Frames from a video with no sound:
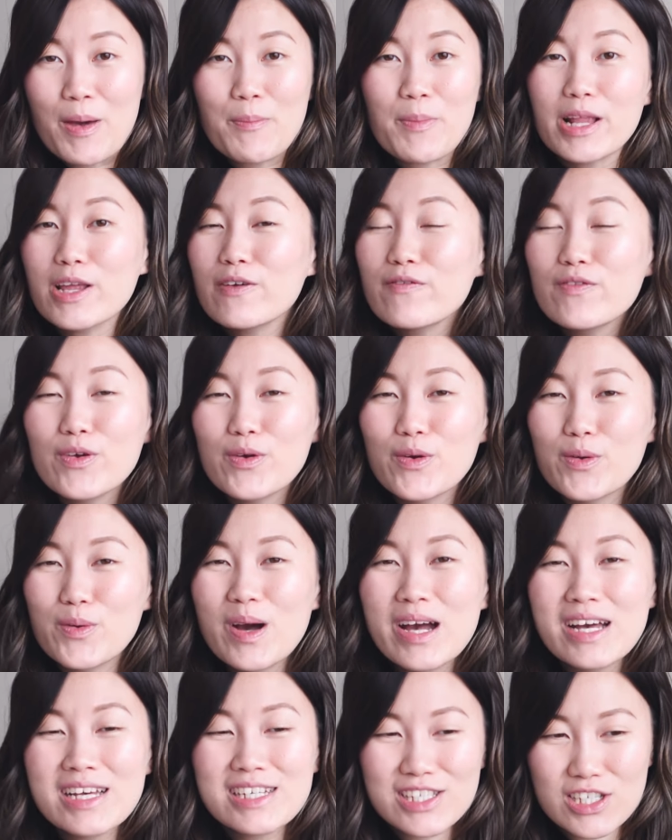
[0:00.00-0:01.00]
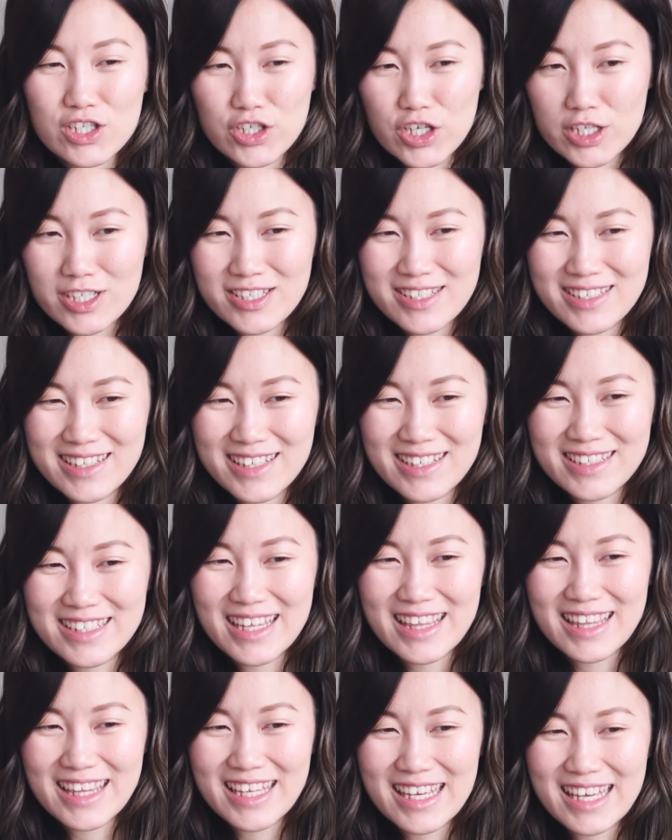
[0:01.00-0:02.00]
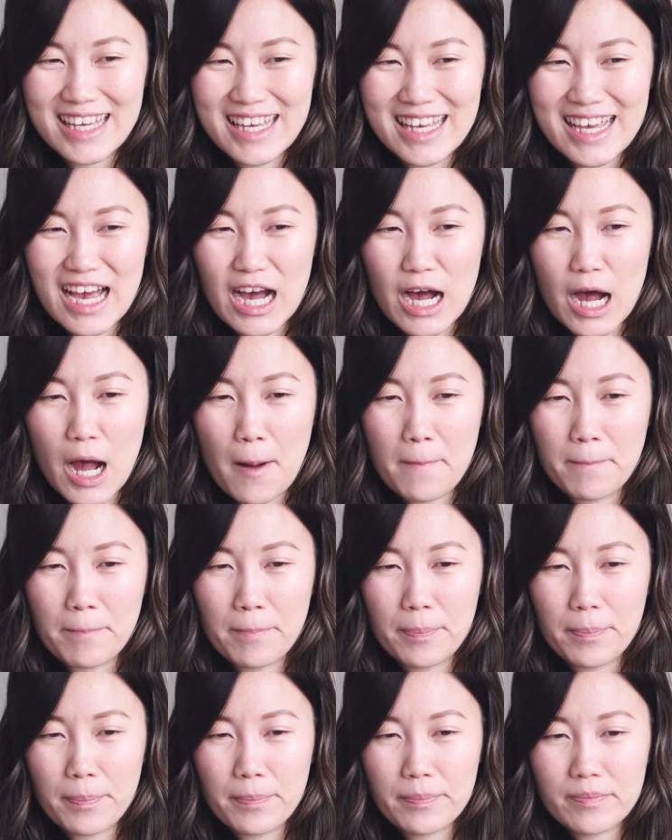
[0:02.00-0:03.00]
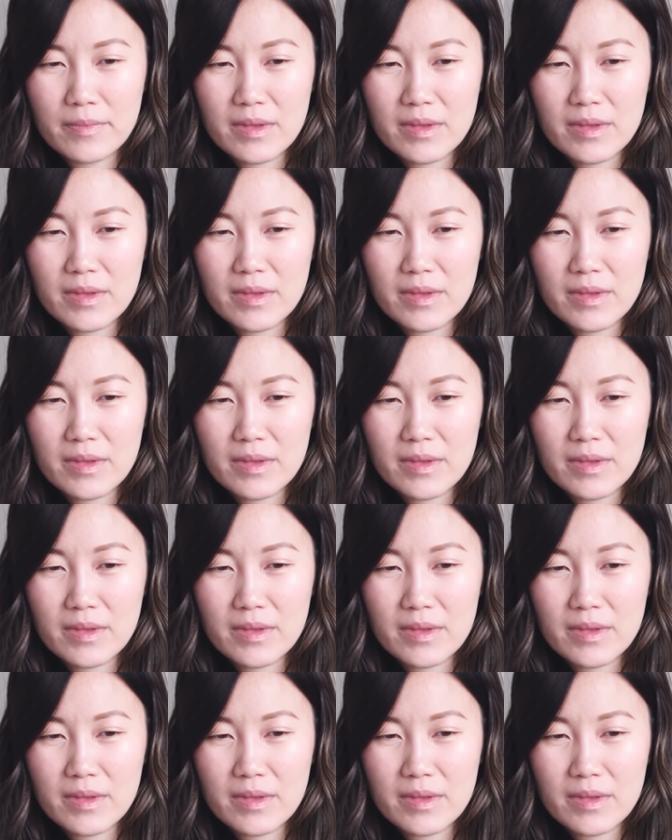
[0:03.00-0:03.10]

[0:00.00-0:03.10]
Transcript: Many of you suggested the um,